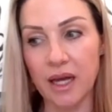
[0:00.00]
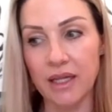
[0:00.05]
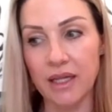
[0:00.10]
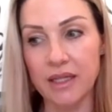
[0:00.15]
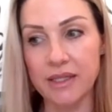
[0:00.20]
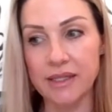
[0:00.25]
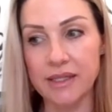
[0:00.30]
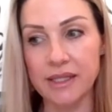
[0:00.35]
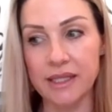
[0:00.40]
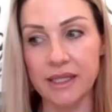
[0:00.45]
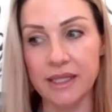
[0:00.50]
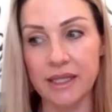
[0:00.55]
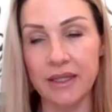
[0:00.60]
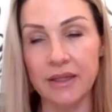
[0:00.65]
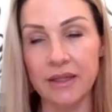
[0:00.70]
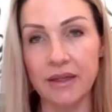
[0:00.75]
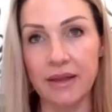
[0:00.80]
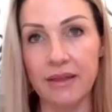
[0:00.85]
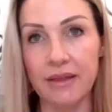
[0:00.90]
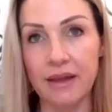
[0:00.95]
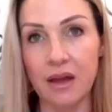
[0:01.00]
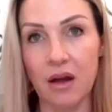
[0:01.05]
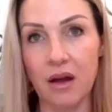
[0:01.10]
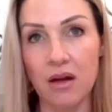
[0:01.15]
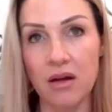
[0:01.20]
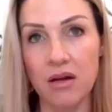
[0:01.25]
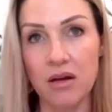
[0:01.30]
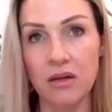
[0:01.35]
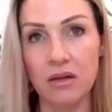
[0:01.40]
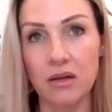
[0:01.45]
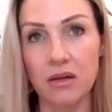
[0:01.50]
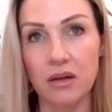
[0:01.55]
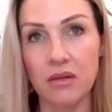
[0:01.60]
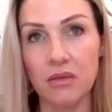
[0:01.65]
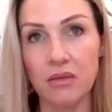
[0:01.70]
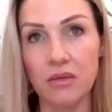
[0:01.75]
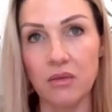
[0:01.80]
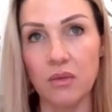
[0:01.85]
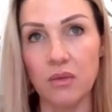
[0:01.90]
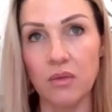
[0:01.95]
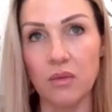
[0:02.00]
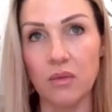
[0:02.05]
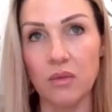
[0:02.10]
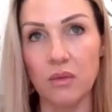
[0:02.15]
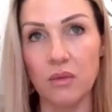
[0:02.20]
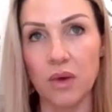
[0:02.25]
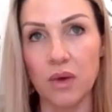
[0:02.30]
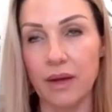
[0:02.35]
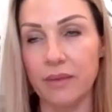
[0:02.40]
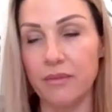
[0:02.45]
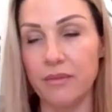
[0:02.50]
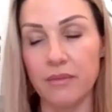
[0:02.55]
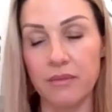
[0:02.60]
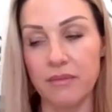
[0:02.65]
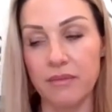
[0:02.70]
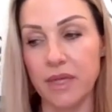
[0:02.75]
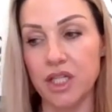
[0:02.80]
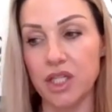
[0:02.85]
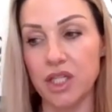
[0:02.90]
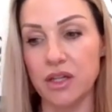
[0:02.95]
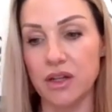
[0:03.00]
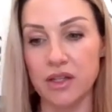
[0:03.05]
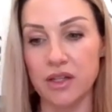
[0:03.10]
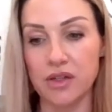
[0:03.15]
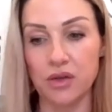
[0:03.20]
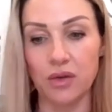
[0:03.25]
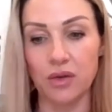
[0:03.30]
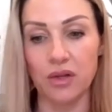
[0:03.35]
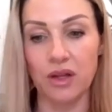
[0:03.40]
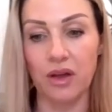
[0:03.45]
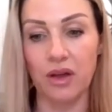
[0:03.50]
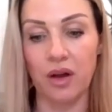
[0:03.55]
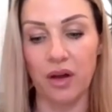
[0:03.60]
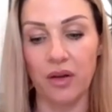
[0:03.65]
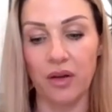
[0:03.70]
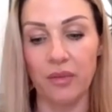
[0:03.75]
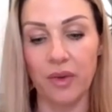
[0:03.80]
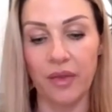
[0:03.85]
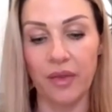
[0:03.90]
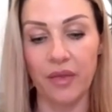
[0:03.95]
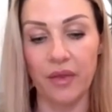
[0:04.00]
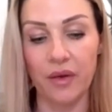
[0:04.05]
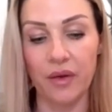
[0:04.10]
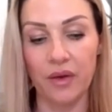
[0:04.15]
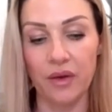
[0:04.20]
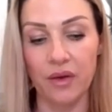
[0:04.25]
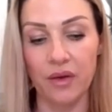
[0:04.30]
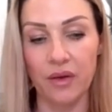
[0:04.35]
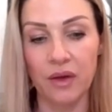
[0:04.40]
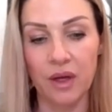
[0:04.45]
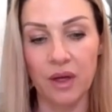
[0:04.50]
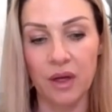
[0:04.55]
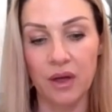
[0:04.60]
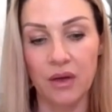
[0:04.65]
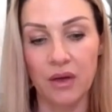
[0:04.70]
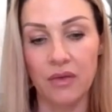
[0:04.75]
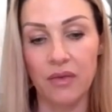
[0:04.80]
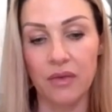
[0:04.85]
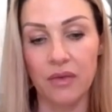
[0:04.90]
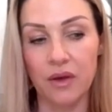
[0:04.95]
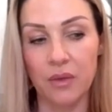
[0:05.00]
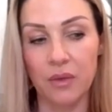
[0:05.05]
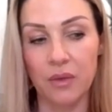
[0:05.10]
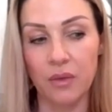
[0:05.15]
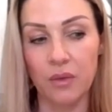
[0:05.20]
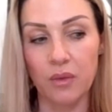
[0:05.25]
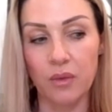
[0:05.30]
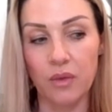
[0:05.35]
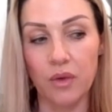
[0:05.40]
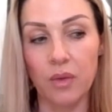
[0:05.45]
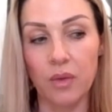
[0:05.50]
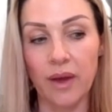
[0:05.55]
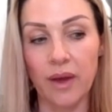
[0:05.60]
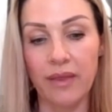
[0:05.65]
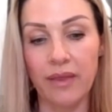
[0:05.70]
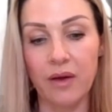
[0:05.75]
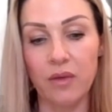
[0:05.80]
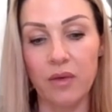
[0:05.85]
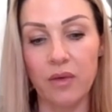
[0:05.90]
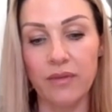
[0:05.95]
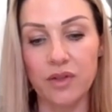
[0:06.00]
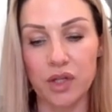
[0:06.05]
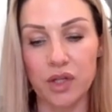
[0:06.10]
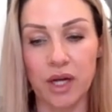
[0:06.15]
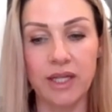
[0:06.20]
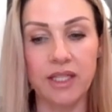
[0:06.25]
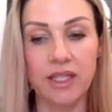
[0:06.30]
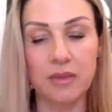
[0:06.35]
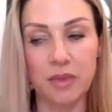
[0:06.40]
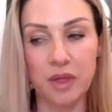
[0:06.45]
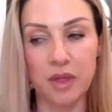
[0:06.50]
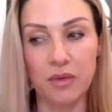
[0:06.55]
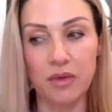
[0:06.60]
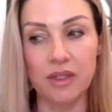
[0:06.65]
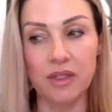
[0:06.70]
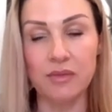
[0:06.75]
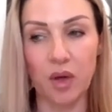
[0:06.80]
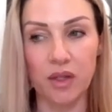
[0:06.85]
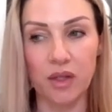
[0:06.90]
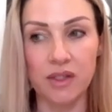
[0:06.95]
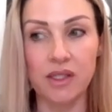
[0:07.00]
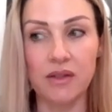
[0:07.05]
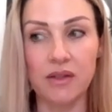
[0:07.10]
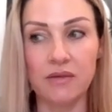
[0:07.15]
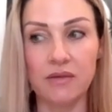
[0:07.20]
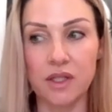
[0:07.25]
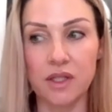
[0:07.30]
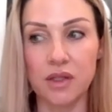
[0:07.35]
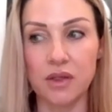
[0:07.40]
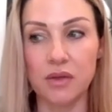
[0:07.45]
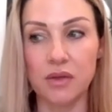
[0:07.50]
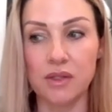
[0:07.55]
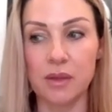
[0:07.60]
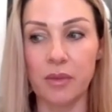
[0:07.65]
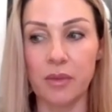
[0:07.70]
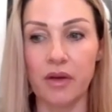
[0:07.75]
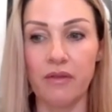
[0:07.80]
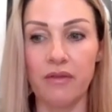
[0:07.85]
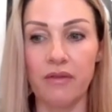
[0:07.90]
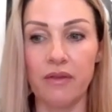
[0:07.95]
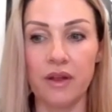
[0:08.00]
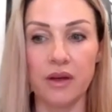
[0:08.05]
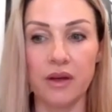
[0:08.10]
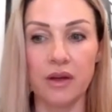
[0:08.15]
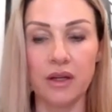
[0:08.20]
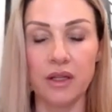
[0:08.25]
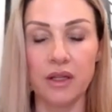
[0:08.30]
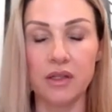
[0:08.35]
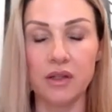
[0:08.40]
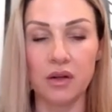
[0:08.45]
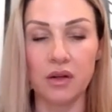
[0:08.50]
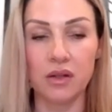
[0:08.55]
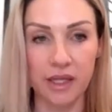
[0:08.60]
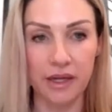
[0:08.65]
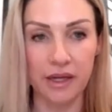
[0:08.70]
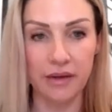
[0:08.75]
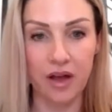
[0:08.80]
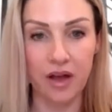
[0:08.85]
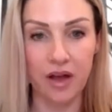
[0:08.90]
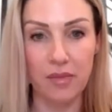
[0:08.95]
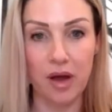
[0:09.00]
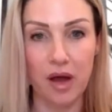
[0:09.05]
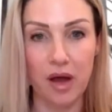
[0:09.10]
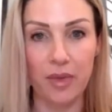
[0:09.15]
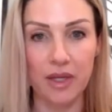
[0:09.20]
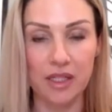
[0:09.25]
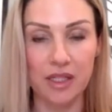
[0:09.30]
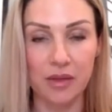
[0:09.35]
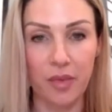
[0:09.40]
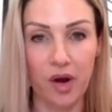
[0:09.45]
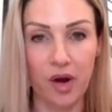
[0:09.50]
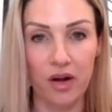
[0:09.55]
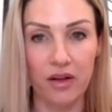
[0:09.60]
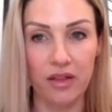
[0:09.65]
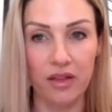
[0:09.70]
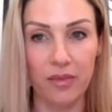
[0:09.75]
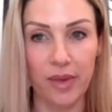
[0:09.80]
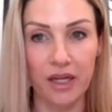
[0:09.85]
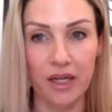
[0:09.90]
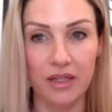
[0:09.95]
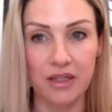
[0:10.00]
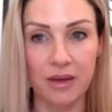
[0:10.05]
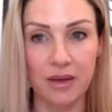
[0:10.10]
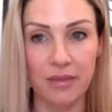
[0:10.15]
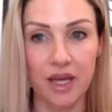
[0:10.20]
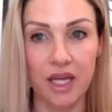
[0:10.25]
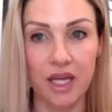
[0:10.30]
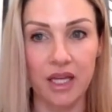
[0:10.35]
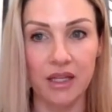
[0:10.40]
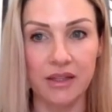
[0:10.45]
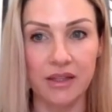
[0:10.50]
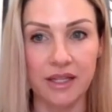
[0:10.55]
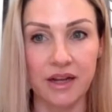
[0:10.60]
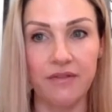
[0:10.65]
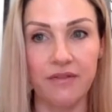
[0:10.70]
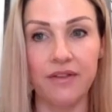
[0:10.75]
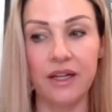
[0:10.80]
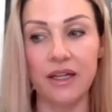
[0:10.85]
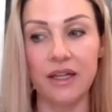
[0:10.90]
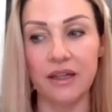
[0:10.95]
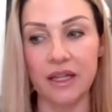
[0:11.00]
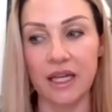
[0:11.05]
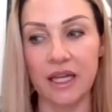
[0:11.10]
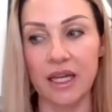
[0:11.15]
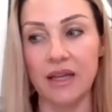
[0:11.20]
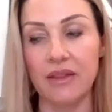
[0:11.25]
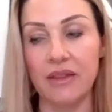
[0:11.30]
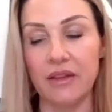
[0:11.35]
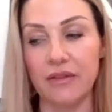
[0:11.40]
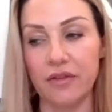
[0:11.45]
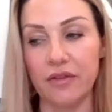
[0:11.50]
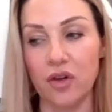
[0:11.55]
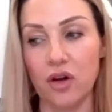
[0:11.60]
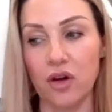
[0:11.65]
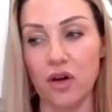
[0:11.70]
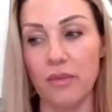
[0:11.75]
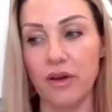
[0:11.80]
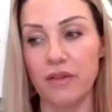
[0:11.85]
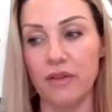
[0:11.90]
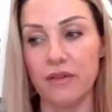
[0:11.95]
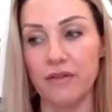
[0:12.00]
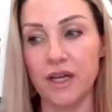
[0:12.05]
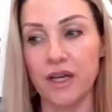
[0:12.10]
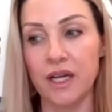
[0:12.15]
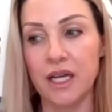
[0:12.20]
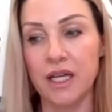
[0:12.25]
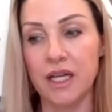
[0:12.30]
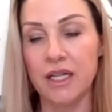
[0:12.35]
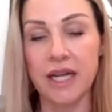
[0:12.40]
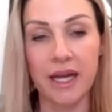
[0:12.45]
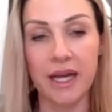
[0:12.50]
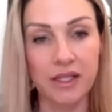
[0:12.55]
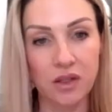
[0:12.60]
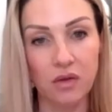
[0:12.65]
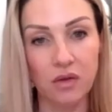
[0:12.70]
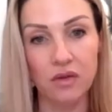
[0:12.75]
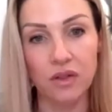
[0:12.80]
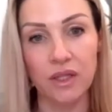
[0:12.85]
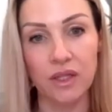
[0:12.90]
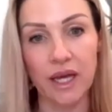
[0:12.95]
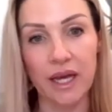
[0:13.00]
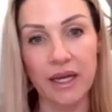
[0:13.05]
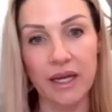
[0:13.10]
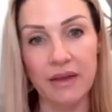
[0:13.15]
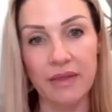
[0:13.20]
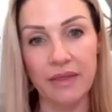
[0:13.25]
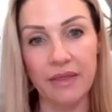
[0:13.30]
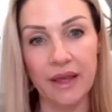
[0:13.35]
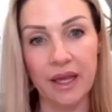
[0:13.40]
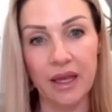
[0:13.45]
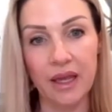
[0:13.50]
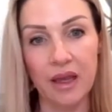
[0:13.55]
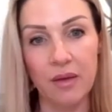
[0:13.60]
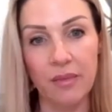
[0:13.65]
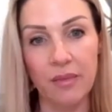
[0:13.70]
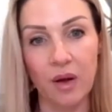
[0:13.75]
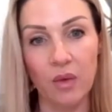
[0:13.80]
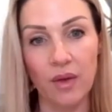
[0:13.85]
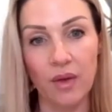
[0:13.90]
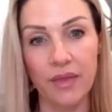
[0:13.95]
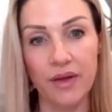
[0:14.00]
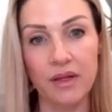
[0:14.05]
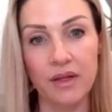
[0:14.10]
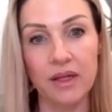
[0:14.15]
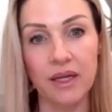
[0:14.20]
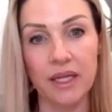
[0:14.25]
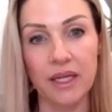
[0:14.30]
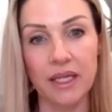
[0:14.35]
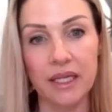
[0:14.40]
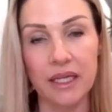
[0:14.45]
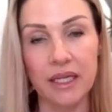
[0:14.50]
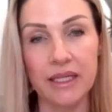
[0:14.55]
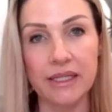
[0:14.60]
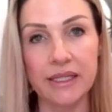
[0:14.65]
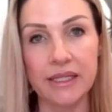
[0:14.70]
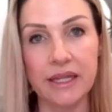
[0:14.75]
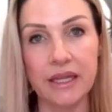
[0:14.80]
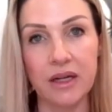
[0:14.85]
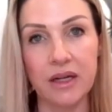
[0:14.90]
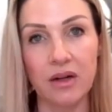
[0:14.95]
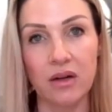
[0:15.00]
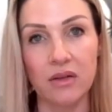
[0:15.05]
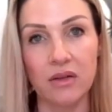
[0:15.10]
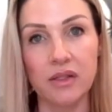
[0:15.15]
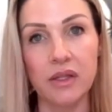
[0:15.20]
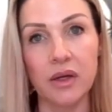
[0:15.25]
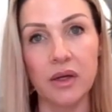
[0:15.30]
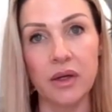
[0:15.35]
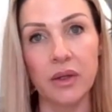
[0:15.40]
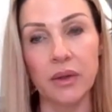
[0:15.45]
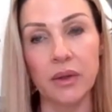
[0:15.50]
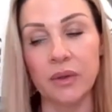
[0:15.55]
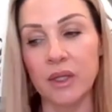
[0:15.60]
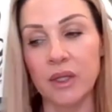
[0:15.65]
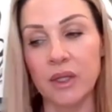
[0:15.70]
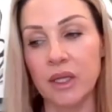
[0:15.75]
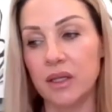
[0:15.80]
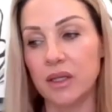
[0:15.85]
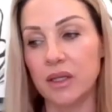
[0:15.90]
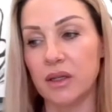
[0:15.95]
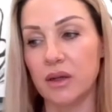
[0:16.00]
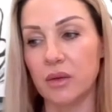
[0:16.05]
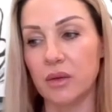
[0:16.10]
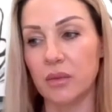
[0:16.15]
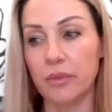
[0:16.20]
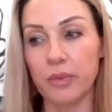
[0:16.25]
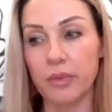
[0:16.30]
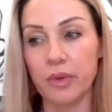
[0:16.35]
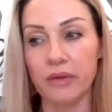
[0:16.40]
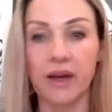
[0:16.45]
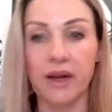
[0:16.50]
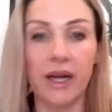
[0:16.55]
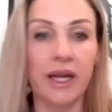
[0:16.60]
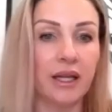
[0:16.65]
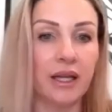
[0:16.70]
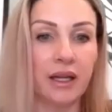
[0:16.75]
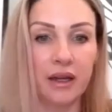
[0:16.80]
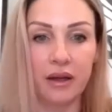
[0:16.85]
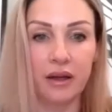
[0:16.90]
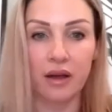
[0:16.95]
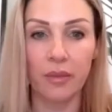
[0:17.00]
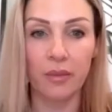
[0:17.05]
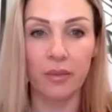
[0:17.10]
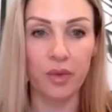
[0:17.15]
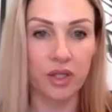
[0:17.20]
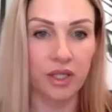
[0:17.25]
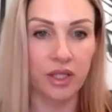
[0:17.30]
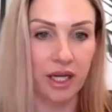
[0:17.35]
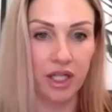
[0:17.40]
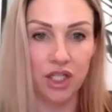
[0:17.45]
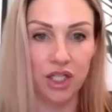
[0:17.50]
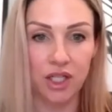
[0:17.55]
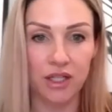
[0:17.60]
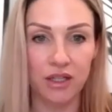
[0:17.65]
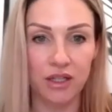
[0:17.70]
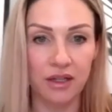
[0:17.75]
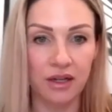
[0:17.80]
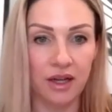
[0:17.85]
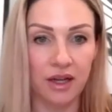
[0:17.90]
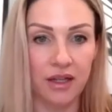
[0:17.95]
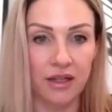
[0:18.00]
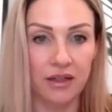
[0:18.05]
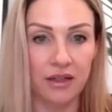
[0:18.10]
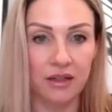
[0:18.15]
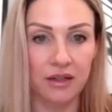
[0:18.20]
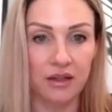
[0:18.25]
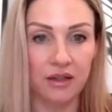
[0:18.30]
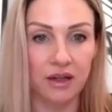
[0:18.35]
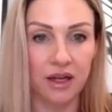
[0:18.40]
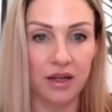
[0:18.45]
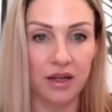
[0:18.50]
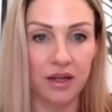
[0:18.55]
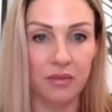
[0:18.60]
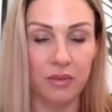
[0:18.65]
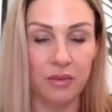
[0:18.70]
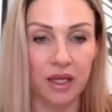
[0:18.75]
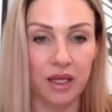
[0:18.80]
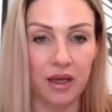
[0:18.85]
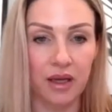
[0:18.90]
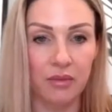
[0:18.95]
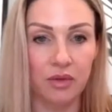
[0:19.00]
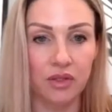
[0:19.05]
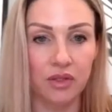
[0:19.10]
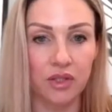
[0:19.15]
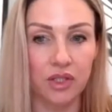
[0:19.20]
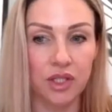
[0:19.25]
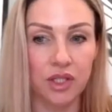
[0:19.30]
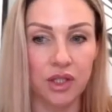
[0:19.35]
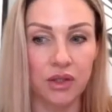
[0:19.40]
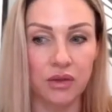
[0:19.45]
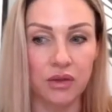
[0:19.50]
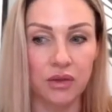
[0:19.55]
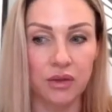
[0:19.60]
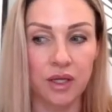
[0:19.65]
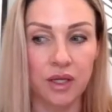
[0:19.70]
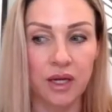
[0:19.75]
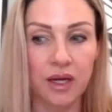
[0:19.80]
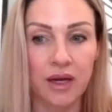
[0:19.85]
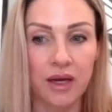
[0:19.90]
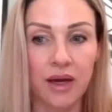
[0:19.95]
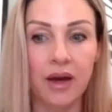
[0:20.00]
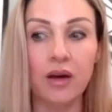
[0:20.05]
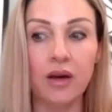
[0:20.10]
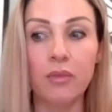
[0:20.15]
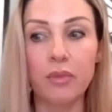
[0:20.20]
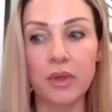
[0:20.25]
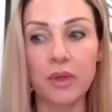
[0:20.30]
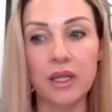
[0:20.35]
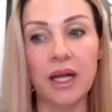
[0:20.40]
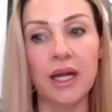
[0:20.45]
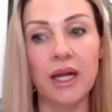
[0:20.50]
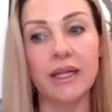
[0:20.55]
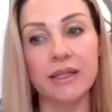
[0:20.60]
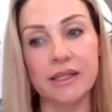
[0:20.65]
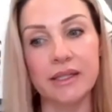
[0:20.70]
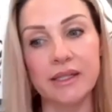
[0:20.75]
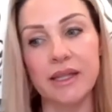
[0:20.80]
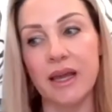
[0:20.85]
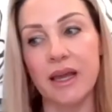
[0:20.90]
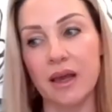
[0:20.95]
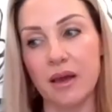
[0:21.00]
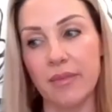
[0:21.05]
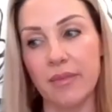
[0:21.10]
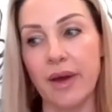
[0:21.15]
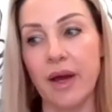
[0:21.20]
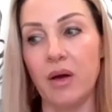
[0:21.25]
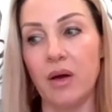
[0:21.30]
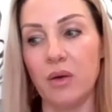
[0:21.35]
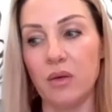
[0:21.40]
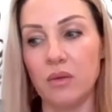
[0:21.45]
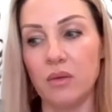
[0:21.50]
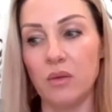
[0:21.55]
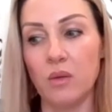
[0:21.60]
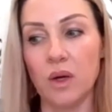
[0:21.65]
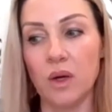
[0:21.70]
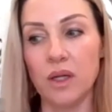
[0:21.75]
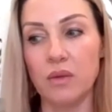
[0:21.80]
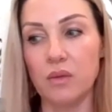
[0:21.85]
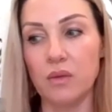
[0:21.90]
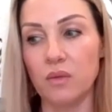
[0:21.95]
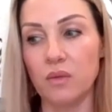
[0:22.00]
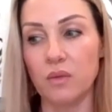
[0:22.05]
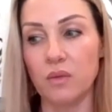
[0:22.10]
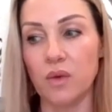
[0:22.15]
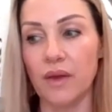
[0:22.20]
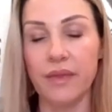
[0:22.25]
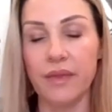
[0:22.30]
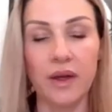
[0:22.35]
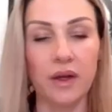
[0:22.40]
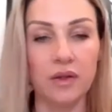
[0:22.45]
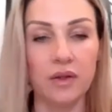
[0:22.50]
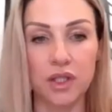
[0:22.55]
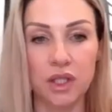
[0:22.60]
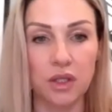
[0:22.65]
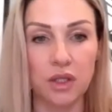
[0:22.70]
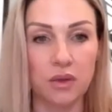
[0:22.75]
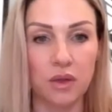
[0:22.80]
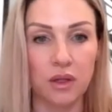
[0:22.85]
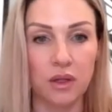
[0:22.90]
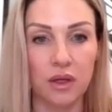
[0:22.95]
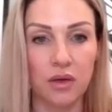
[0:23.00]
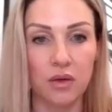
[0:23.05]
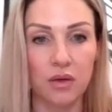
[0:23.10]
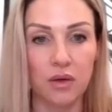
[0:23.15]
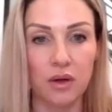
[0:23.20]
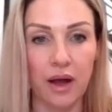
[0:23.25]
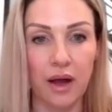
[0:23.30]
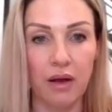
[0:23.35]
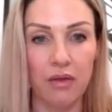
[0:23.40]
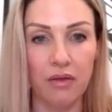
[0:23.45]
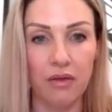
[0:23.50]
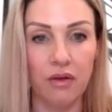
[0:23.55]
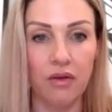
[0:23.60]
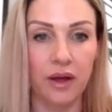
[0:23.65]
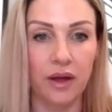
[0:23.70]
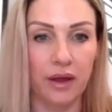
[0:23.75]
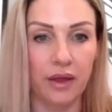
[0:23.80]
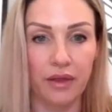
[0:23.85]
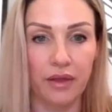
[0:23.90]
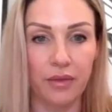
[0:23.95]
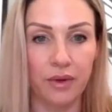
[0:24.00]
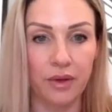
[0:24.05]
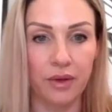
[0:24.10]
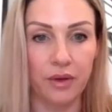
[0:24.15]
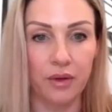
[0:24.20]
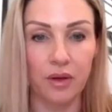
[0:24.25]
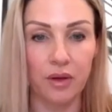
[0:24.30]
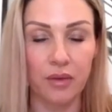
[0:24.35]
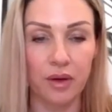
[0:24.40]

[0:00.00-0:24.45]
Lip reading: kind of see, I think I mentioned this early on, but the way that we've tried to be responsive to some of the concerns that have come up as a part of the pandemic is definitely in the form of tax overlay and thinking about what the client needs, and then also, providing income protection and being able to help clients think about what they'll do or how they'll get through